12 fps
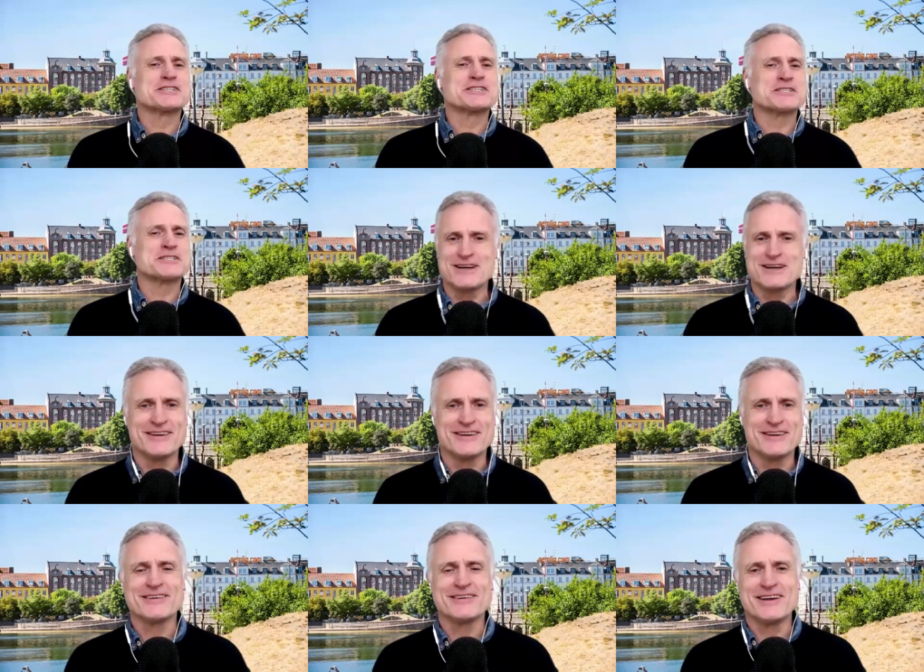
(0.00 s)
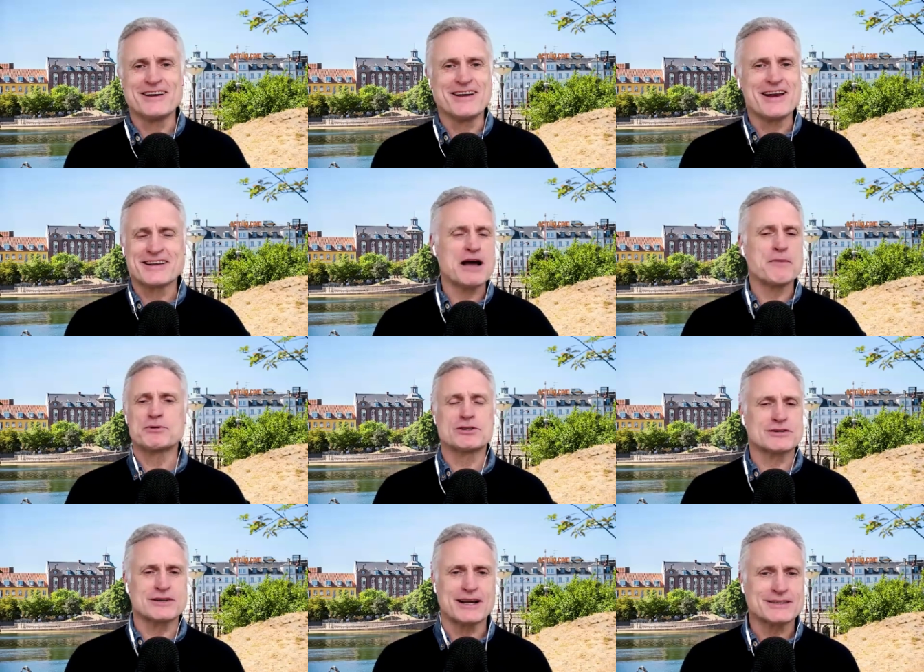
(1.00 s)
speed, and can't
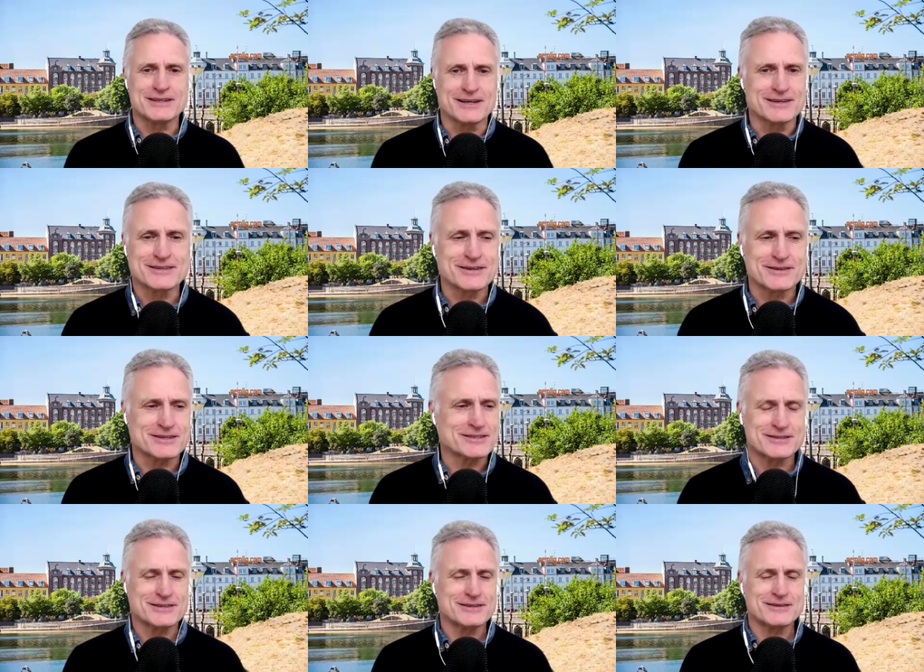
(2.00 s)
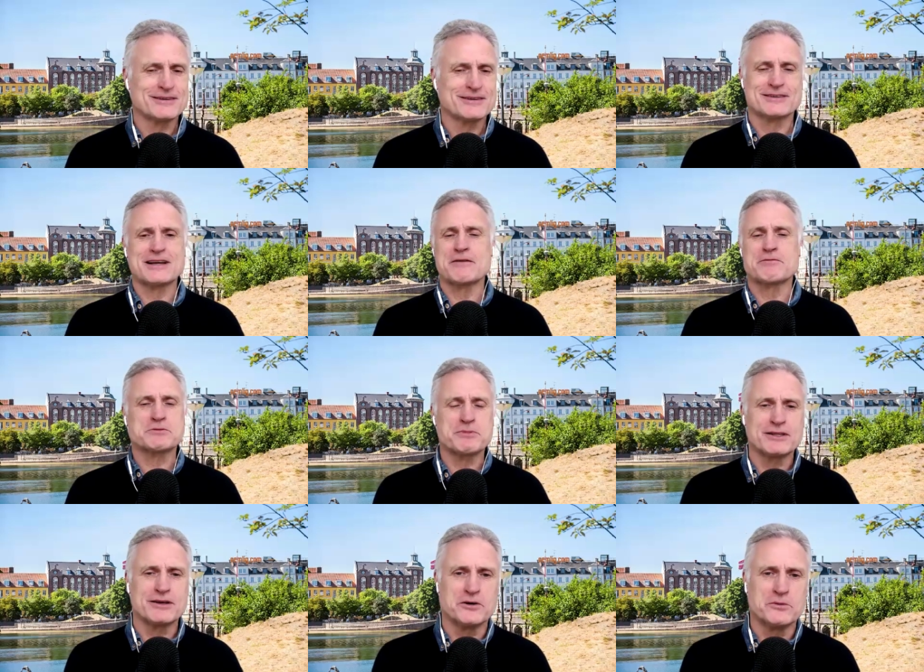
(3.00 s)
produce lactate. So just same
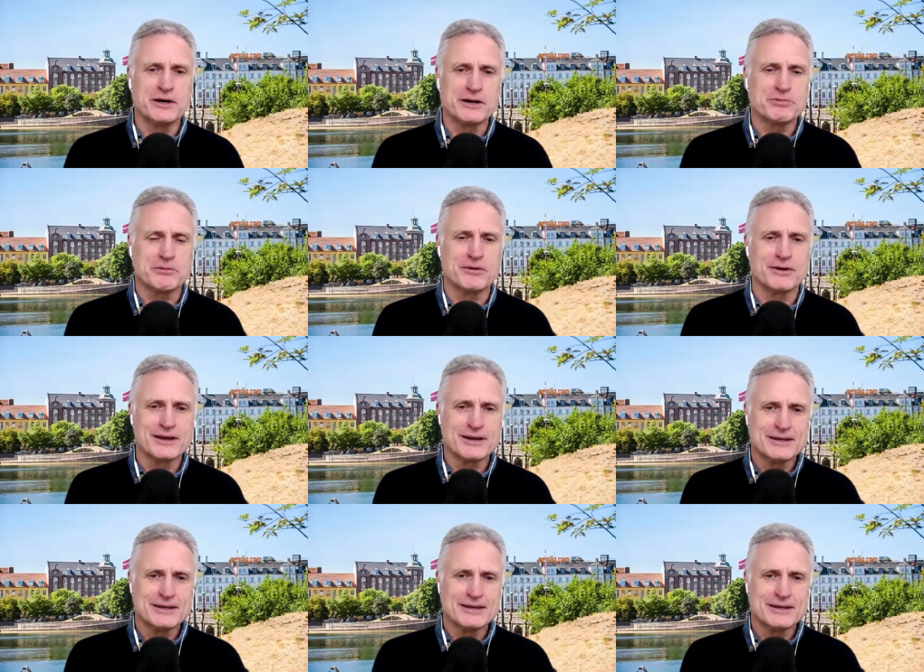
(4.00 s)
speed the whole way, probably.